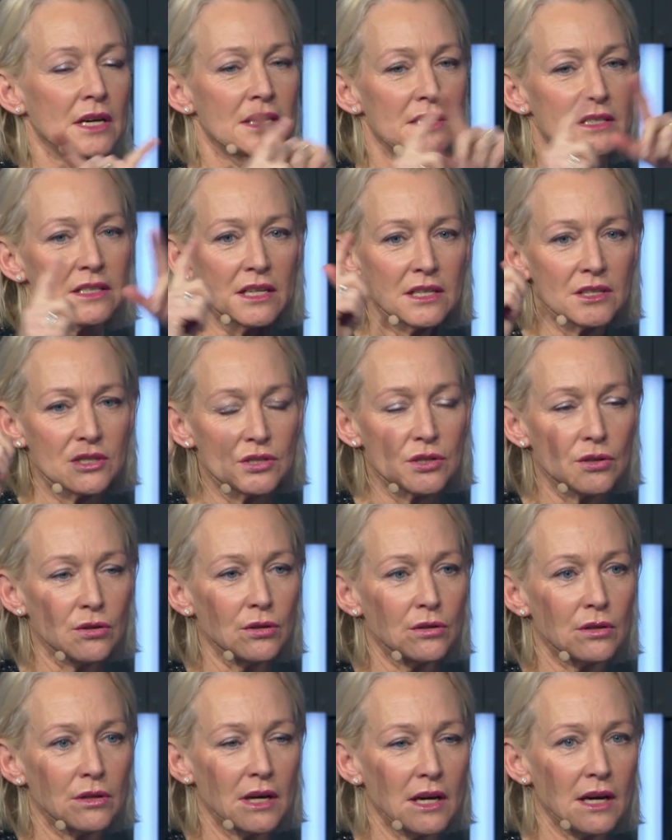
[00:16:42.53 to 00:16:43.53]

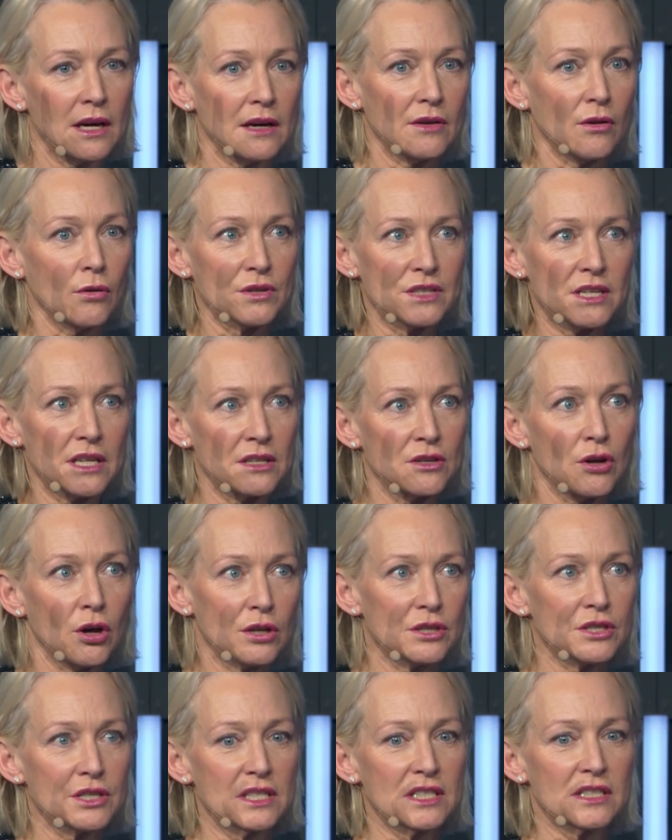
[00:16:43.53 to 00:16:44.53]
Digital or
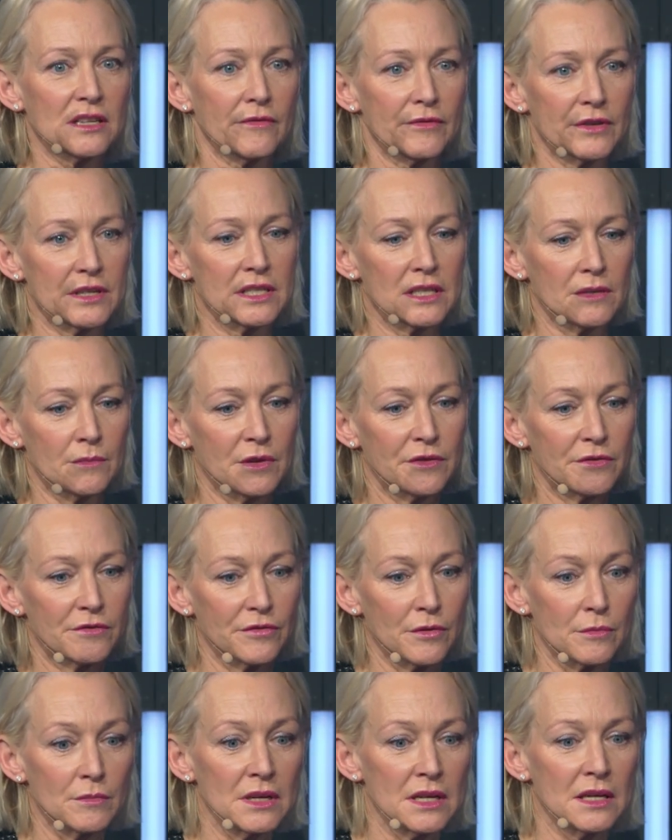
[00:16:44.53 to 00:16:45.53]
technology sovereignty
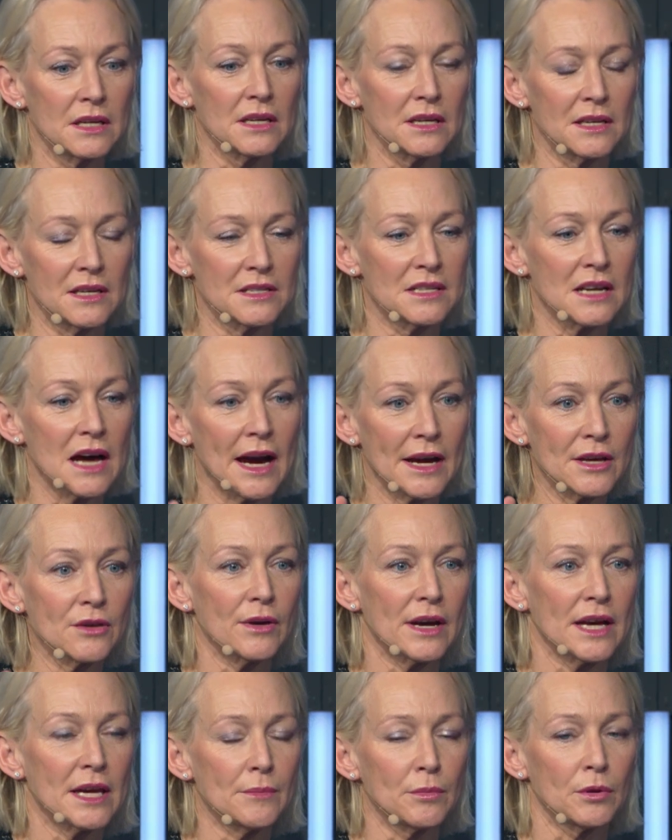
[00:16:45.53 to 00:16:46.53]
for me is, are you
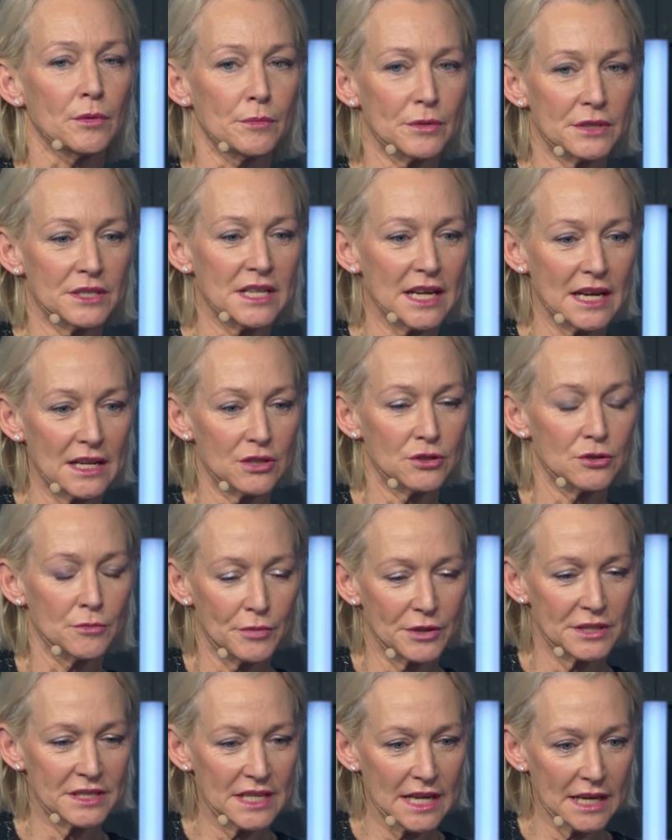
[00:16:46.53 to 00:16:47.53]
able to
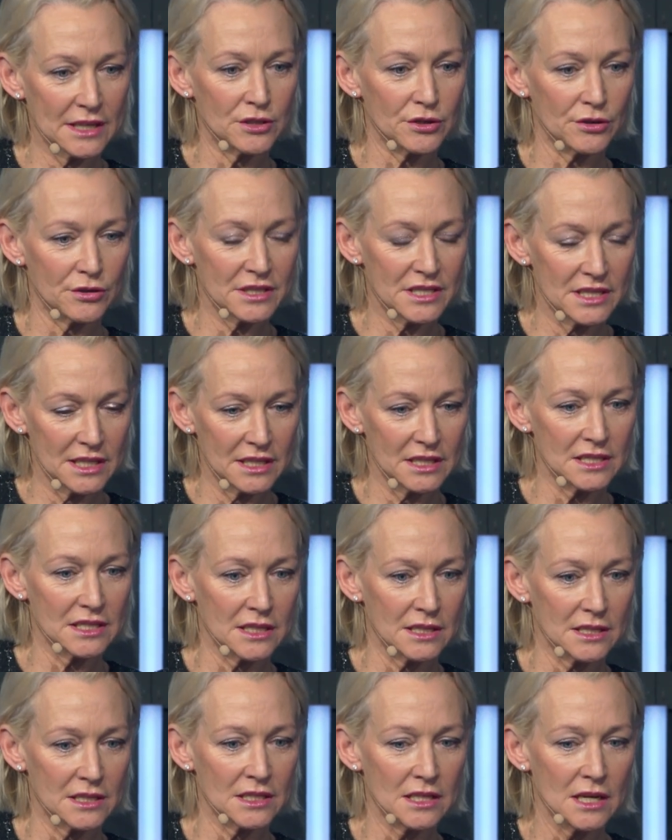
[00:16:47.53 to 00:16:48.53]
protect your
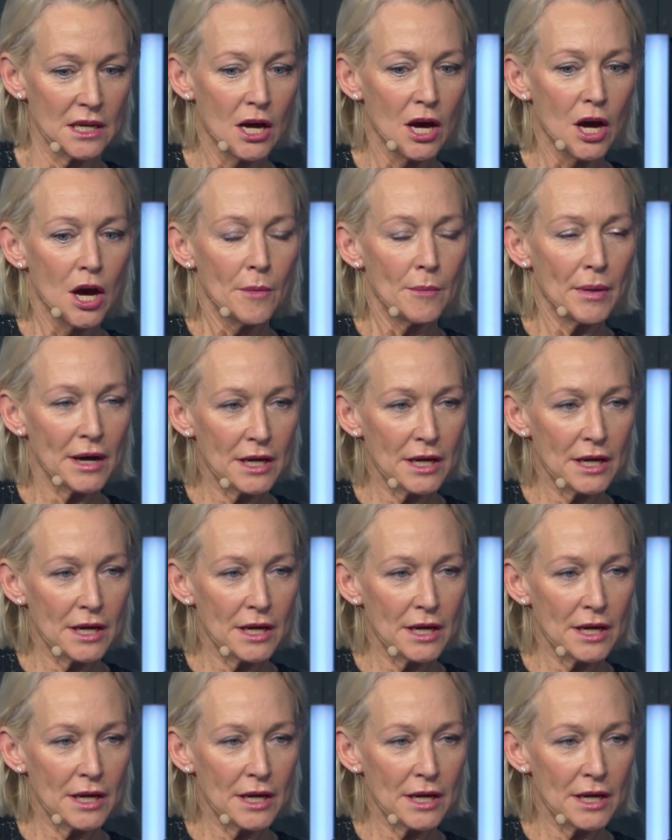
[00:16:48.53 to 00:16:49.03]
citizens by